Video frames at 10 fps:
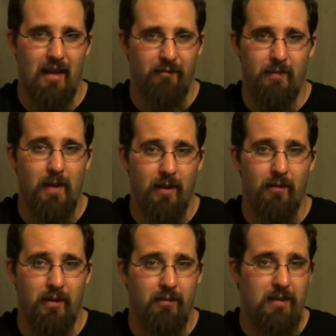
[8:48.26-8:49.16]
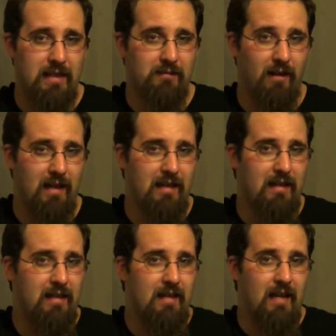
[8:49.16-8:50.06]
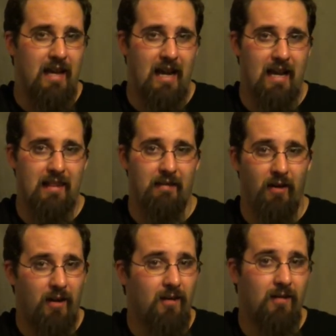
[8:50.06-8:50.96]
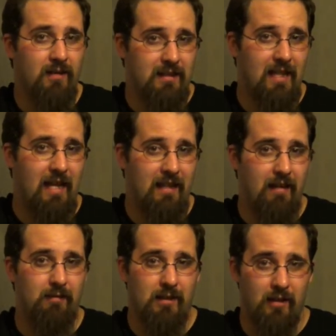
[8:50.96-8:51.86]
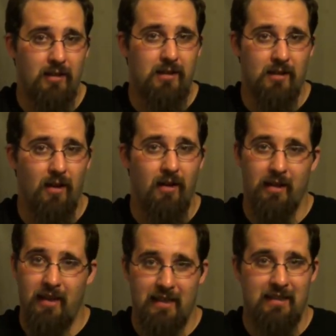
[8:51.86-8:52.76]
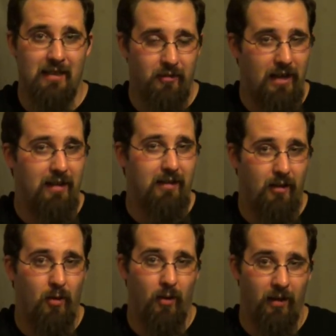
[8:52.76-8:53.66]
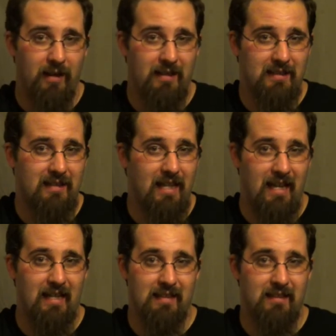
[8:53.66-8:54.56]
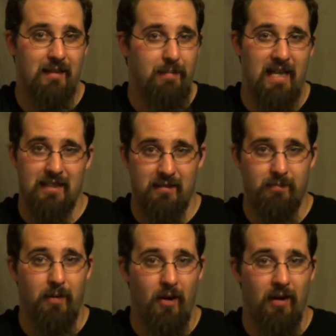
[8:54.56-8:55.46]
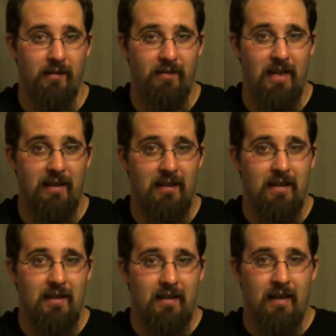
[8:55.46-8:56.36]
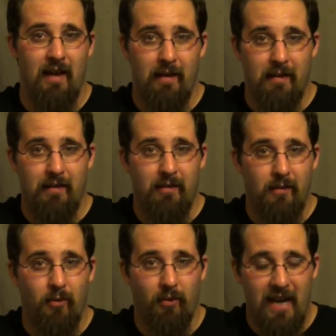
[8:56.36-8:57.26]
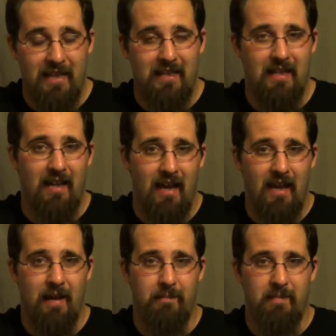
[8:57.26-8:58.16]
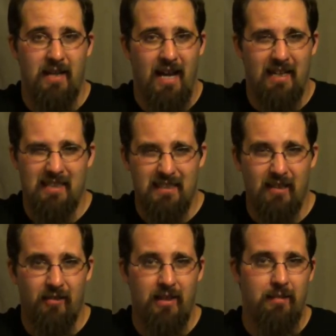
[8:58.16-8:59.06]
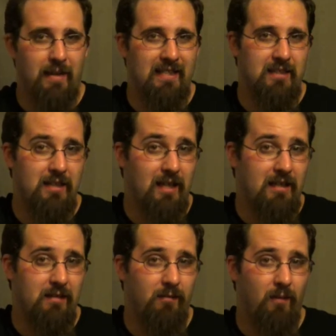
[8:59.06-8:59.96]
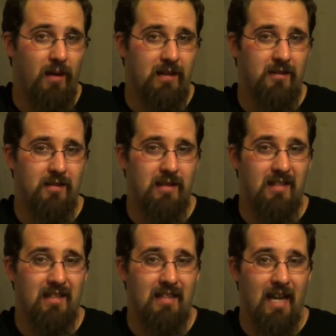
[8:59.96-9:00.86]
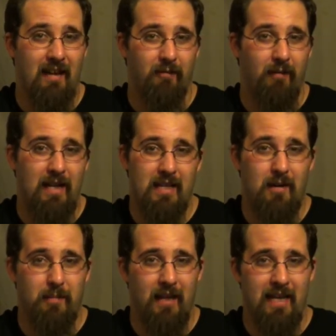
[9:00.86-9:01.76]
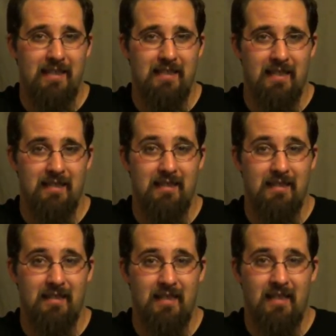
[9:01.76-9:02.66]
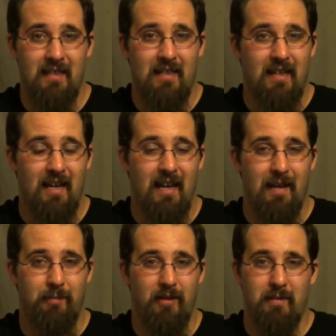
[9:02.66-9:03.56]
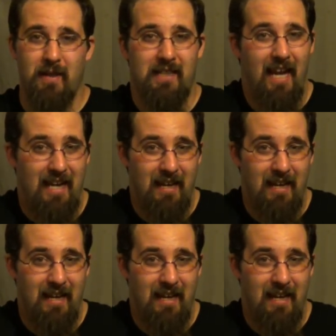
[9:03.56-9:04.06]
familiar with Queensrÿche, and they've all said that it was a good song, and they singled out the chorus as the best part of it. Granted, I'm not necessarily the best judge of what could get radio play, since I pretty much hate